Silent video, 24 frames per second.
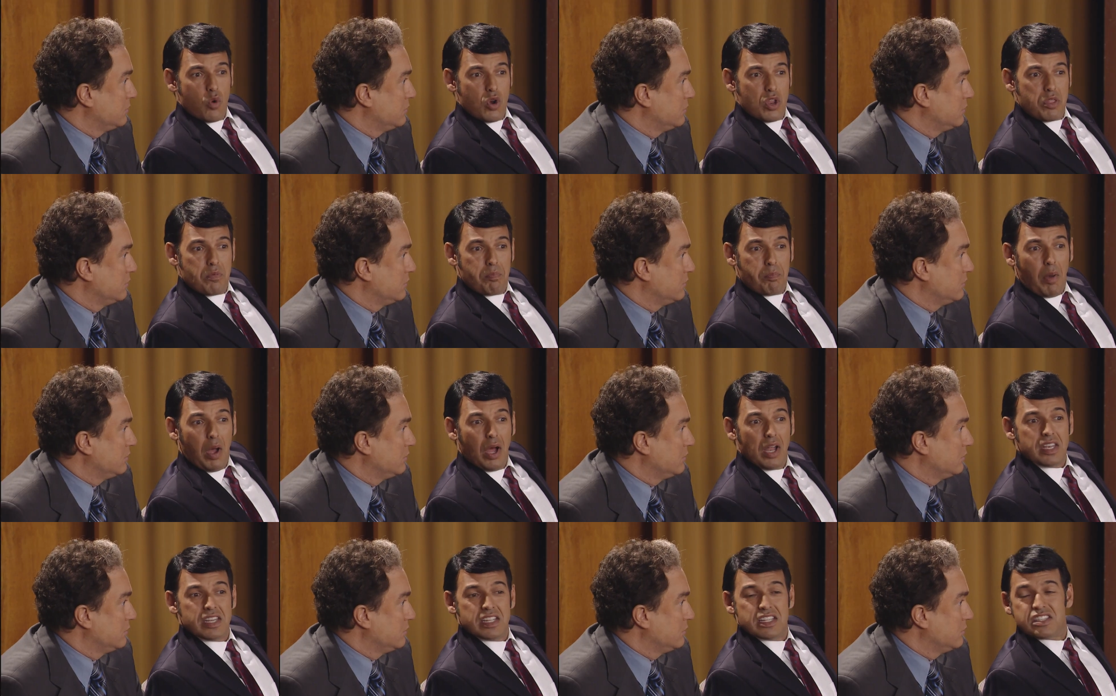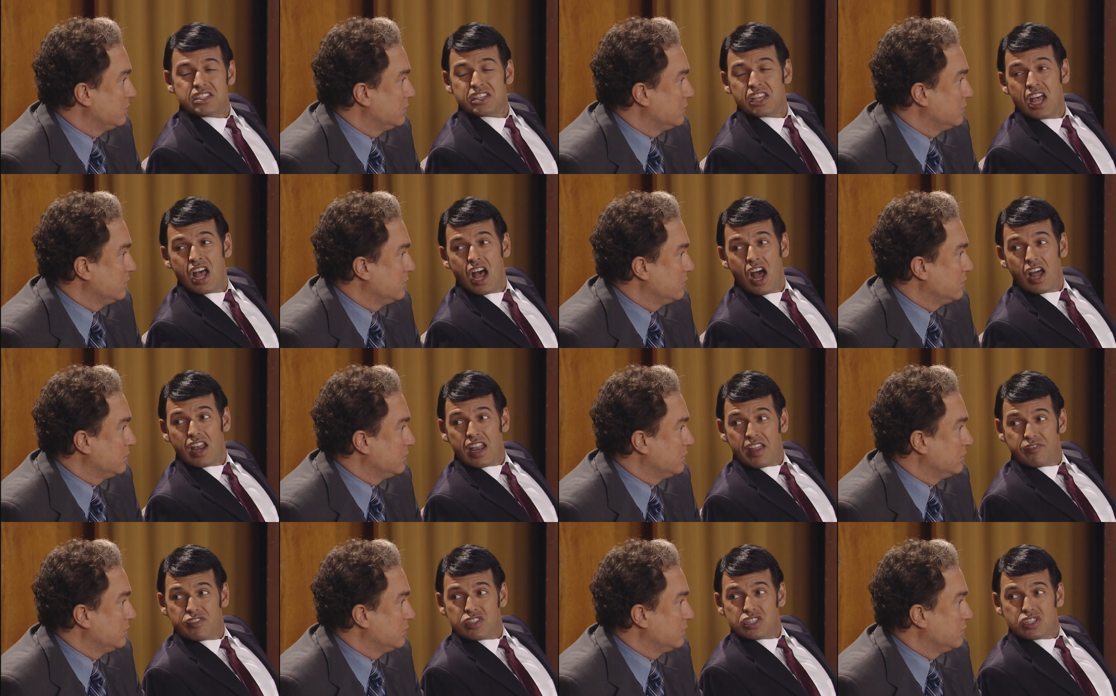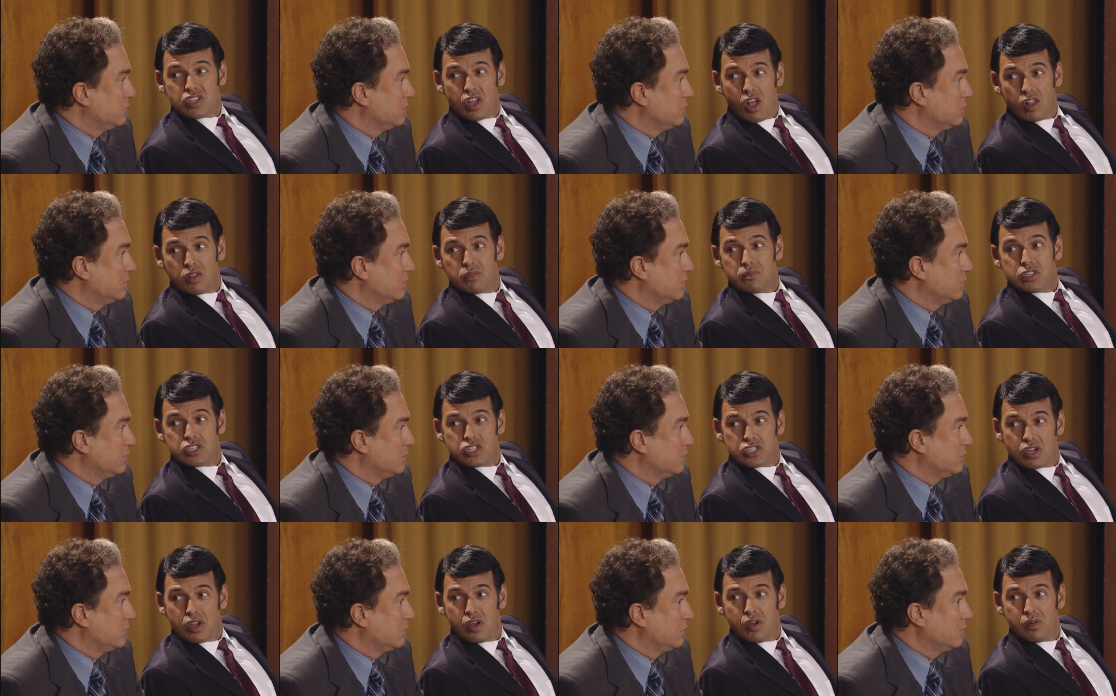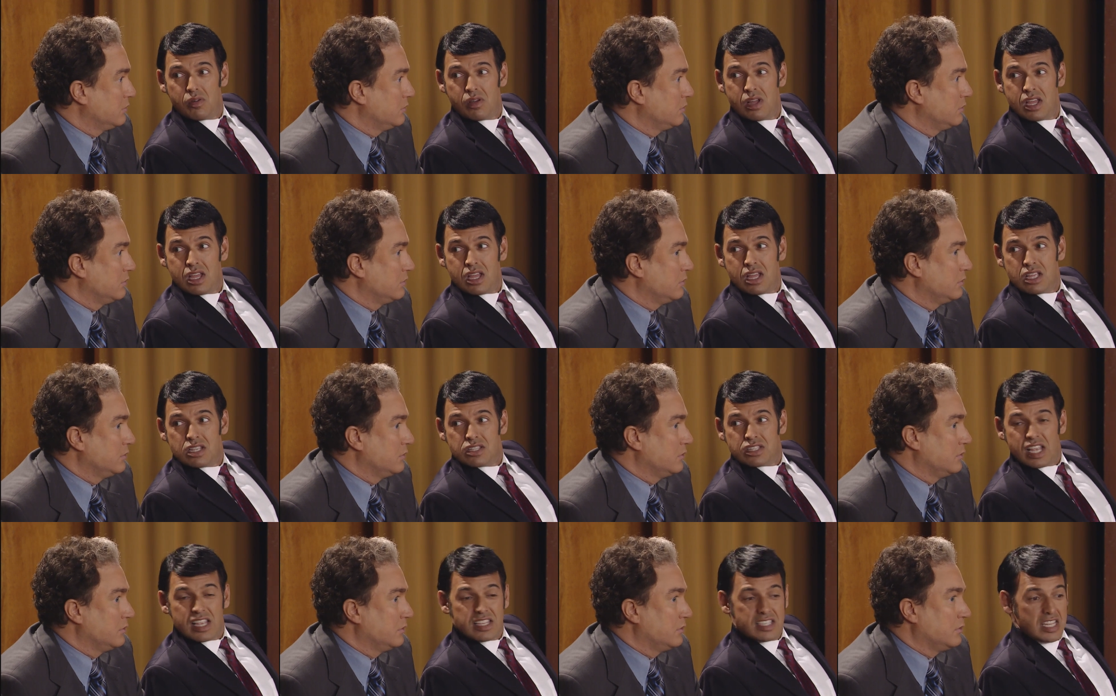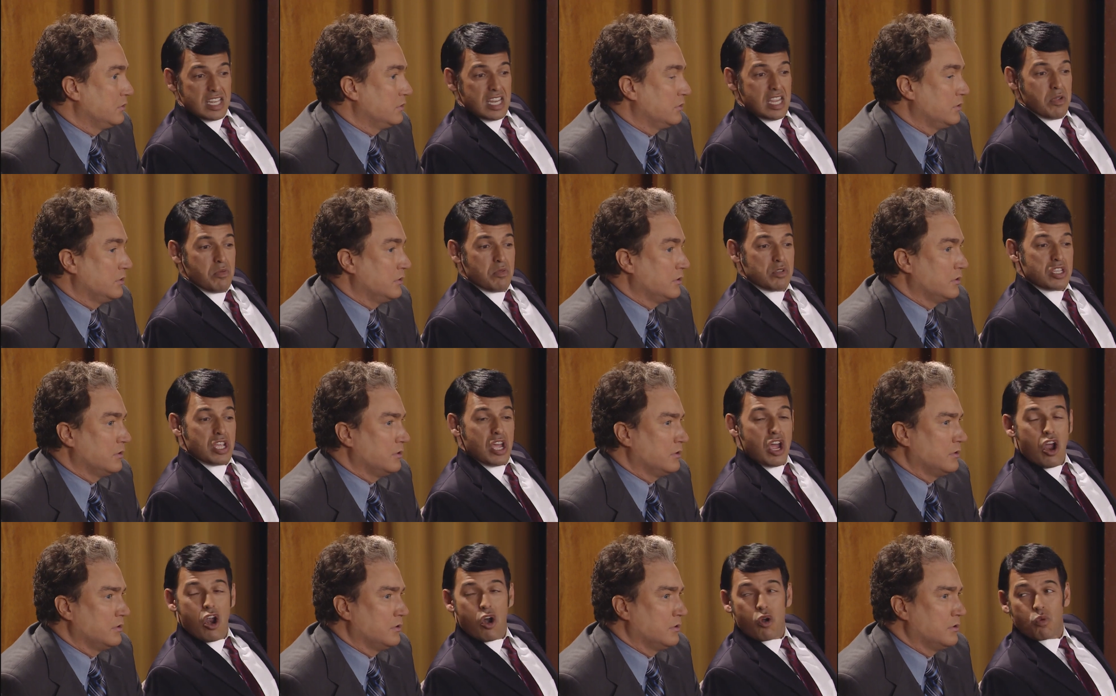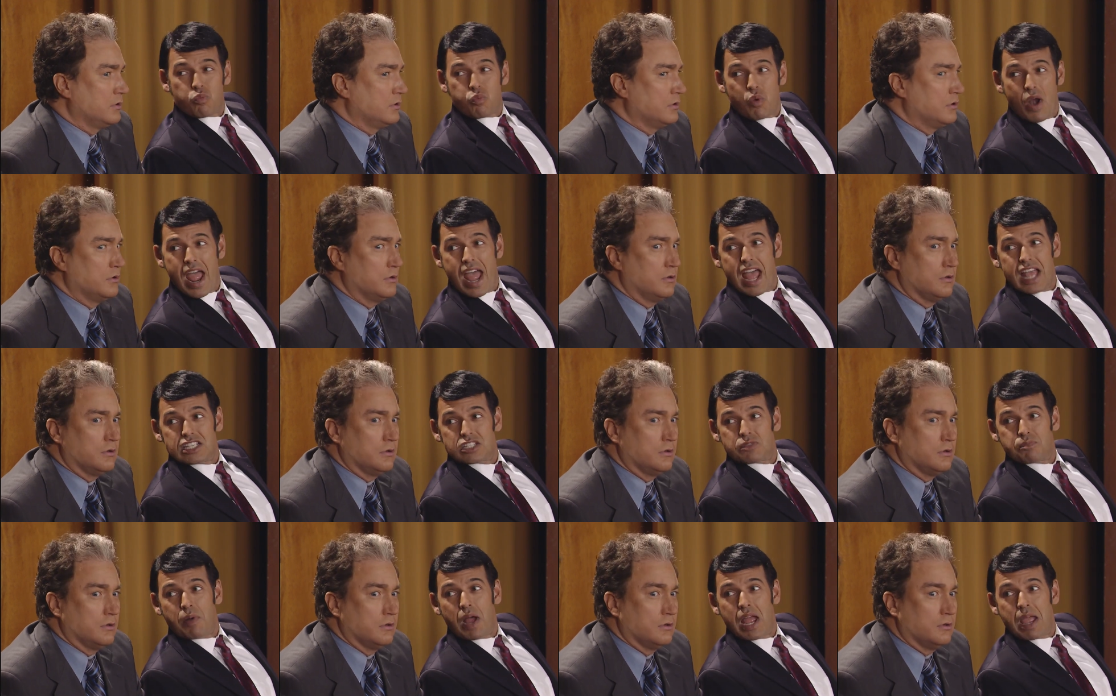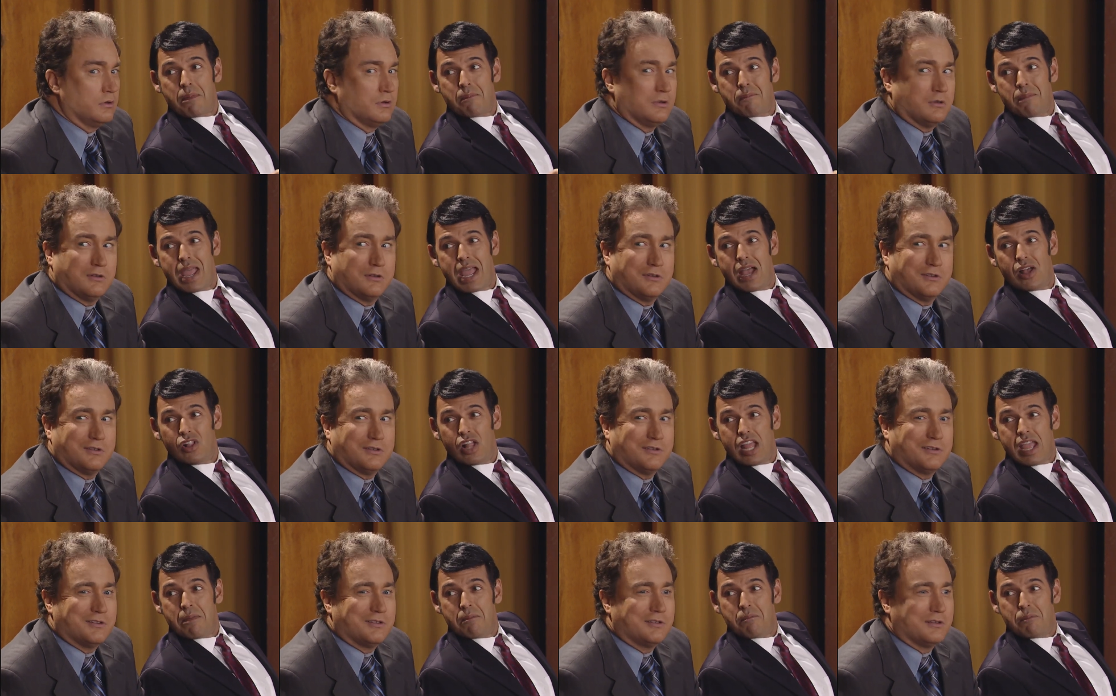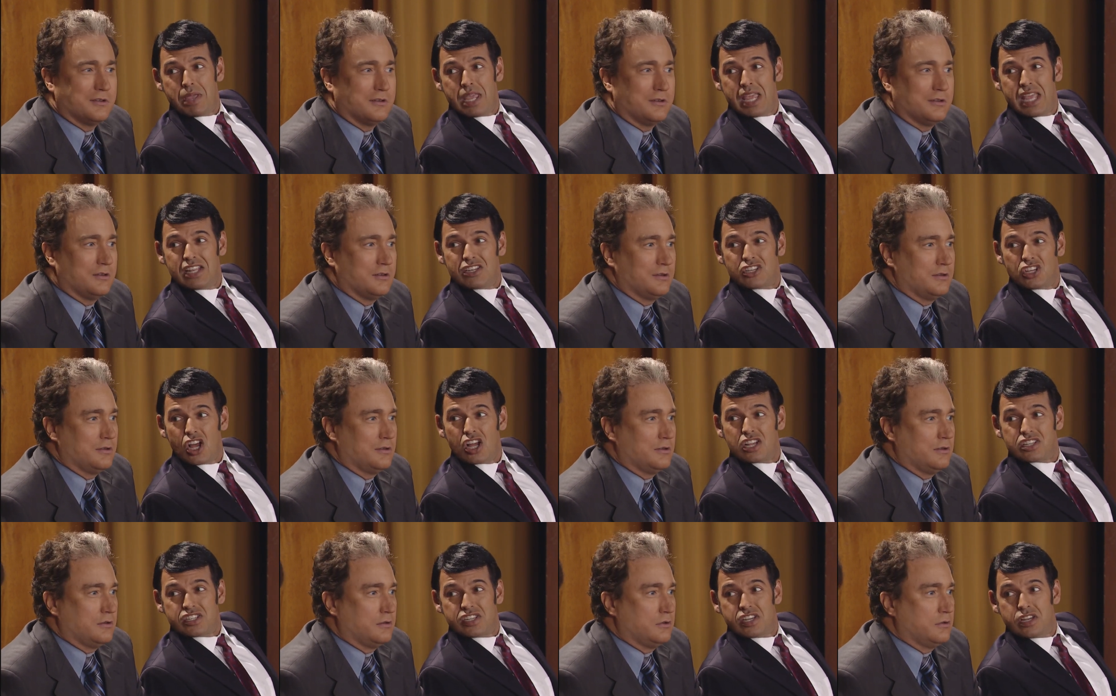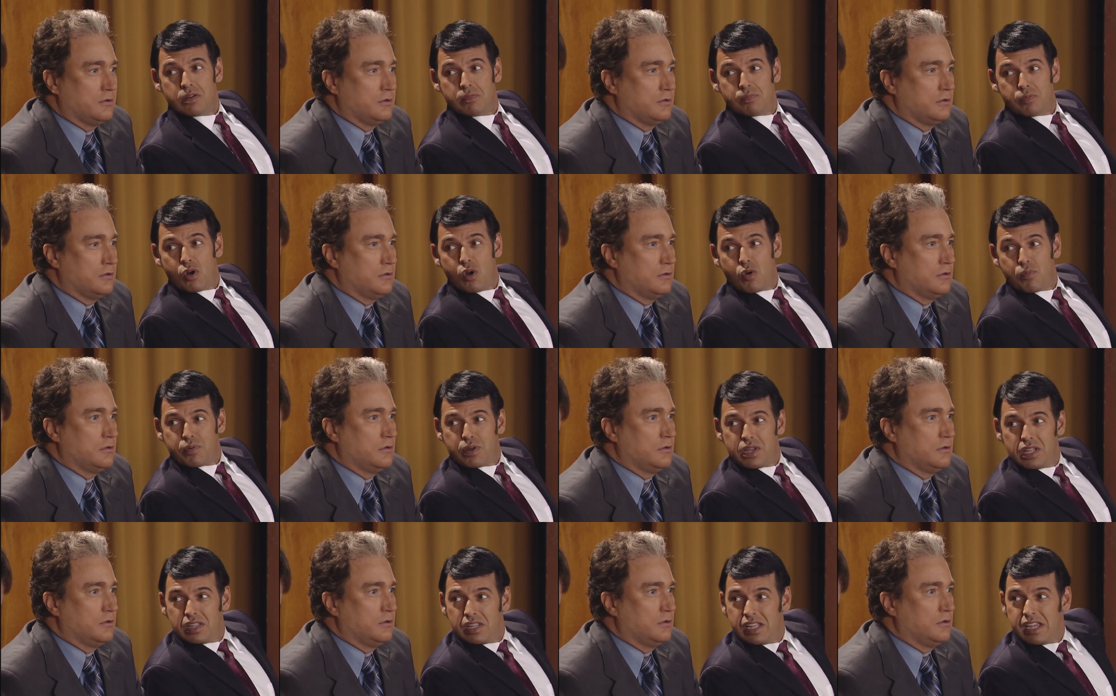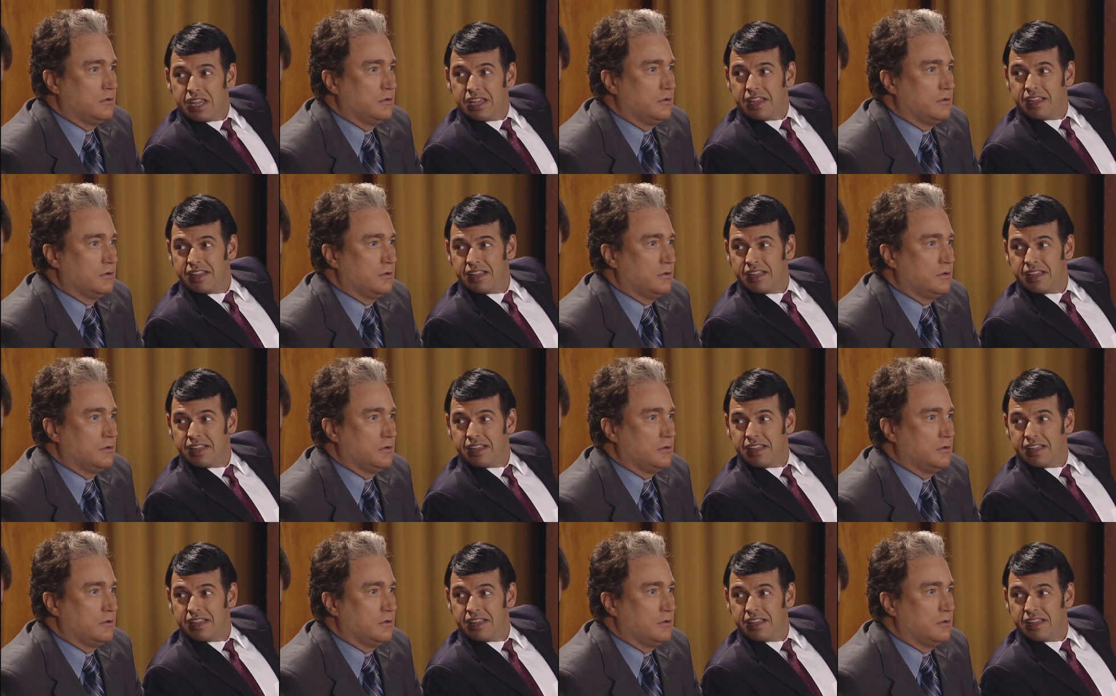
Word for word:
Speaker 1: one of the pundits on Evan Solomon's show says that he was harassed by a male MP and touched inappropriately.